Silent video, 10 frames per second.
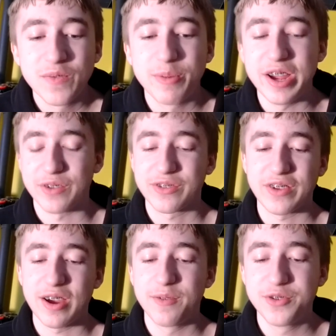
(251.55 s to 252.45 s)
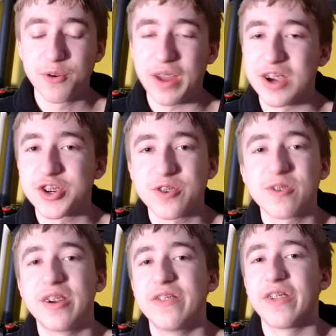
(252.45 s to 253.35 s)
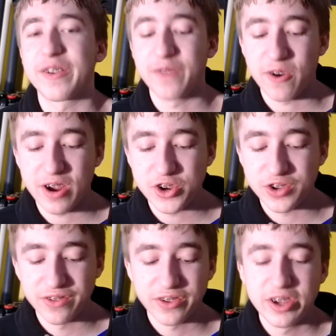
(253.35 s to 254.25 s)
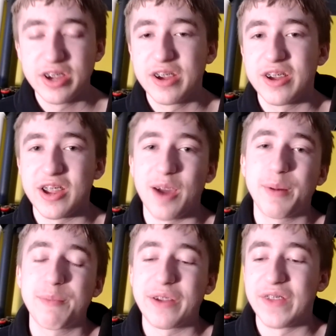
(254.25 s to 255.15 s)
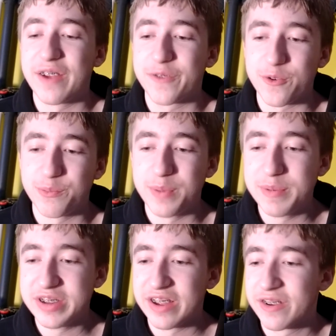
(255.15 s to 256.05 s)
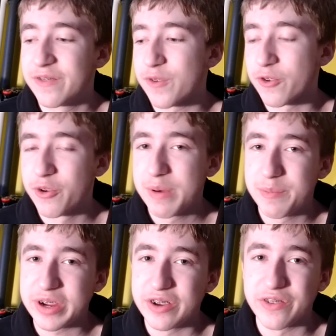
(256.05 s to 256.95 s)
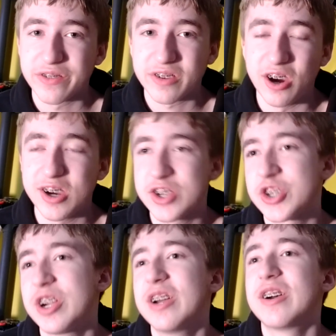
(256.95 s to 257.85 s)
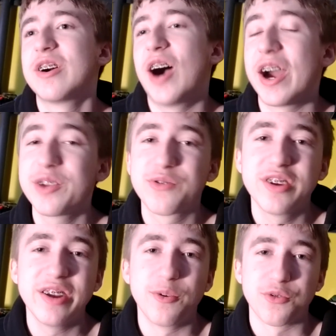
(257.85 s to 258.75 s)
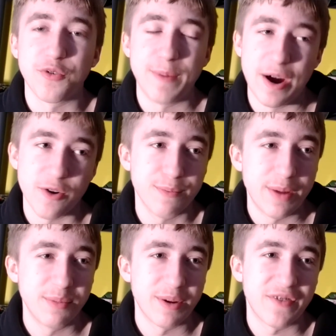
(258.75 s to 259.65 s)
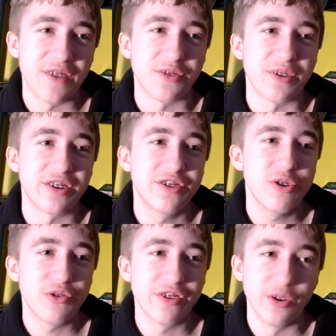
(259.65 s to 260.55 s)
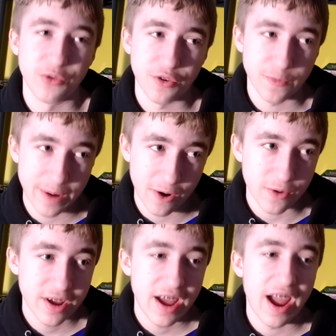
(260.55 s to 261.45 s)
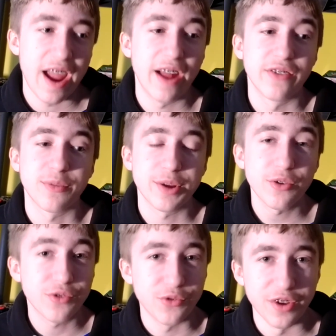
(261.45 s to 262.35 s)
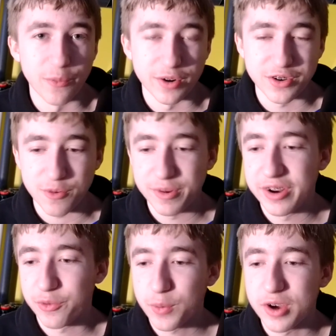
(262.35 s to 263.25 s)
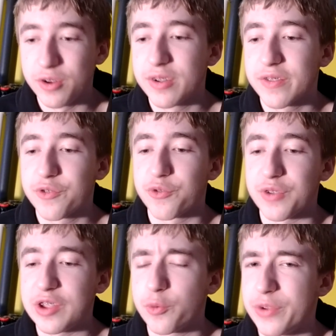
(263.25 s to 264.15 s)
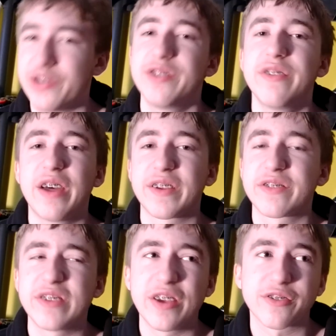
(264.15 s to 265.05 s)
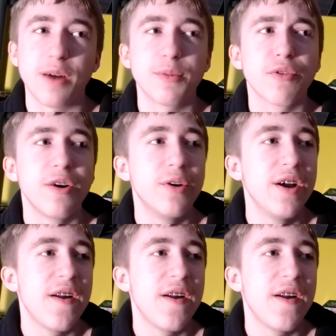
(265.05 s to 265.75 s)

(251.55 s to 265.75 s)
But yeah, I was going to say, I'll do a Gasher and, like, variations. Yeah, I might ban that for B B ten for a little bit because, gosh, I used it and it was overpowered. Beyblade five seven nine two used it, it was overpowered. And somebody else used it in one tournament as well. This was a Twisted, I think, C S combo, though.